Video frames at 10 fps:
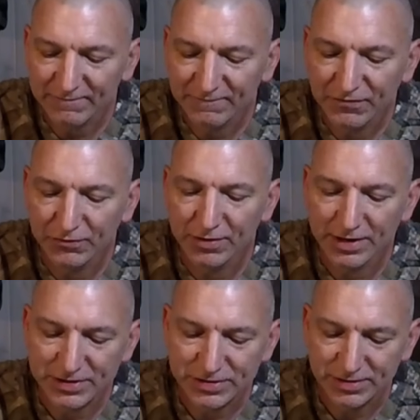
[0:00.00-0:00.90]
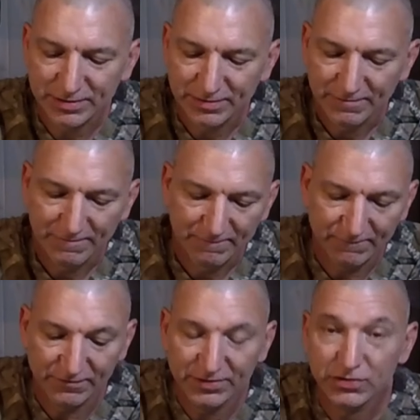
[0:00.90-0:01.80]
thrust
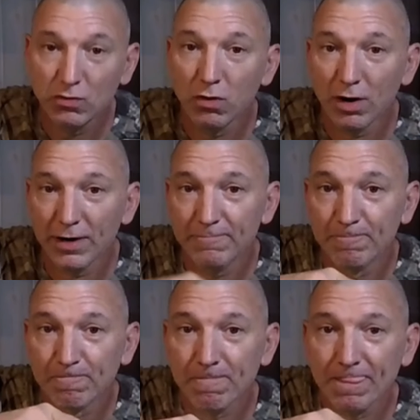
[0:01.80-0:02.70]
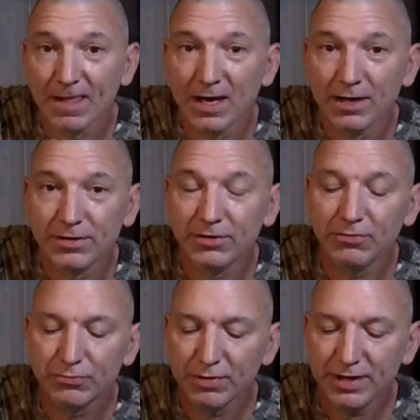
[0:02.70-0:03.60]
for this quad to do
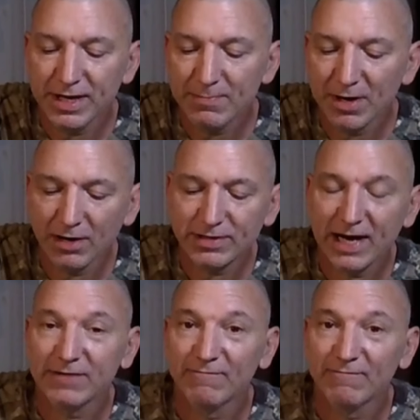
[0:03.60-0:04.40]
3D, because I have to